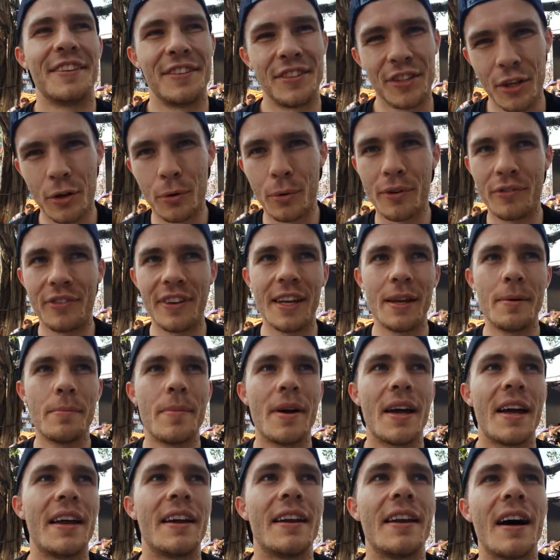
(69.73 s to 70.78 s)
deal with him
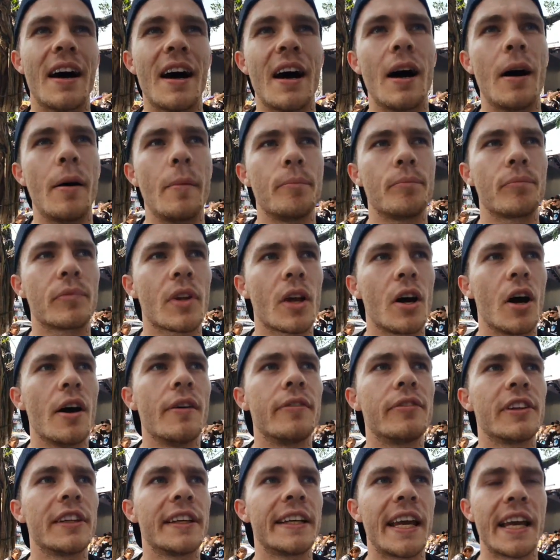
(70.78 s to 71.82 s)
and
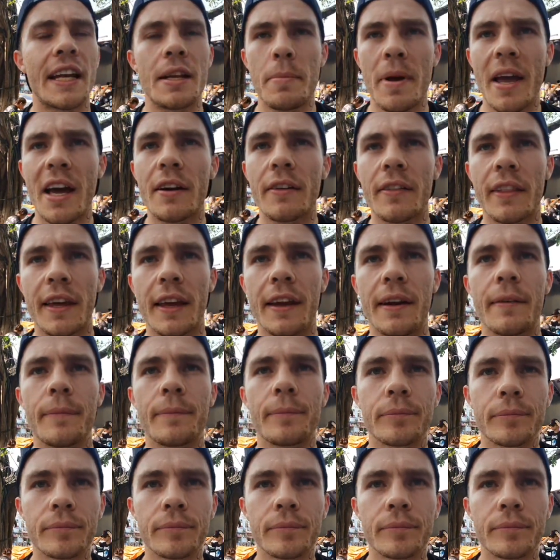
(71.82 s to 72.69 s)
hopefully get him out of there.